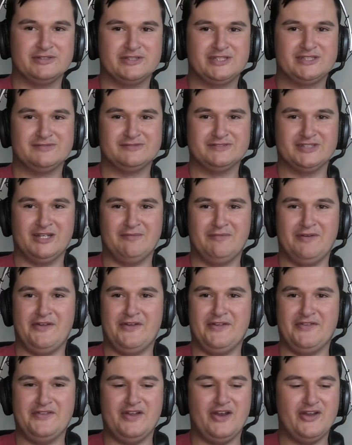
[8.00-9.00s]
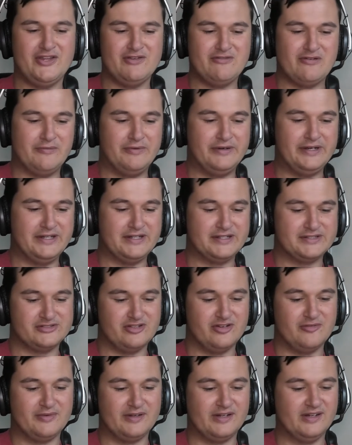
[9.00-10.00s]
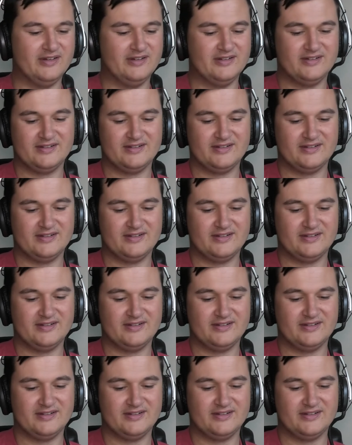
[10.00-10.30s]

is this one going to be? The other two are pretty disturbing.